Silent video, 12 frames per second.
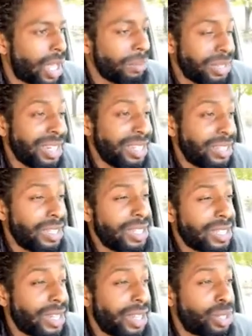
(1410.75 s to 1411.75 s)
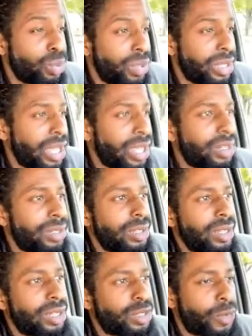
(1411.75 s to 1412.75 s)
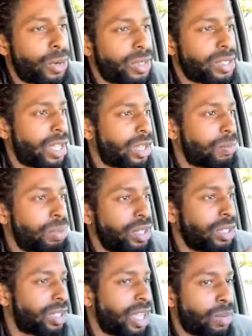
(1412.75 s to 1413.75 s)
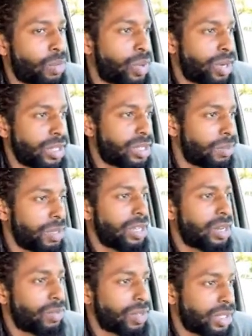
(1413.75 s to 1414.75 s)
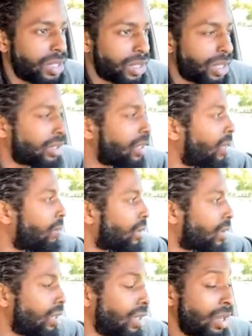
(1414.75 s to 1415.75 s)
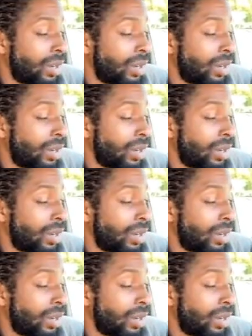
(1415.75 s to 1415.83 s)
I'm getting decent at doing that as far as like putting the camera where it needs to be and everything like that, but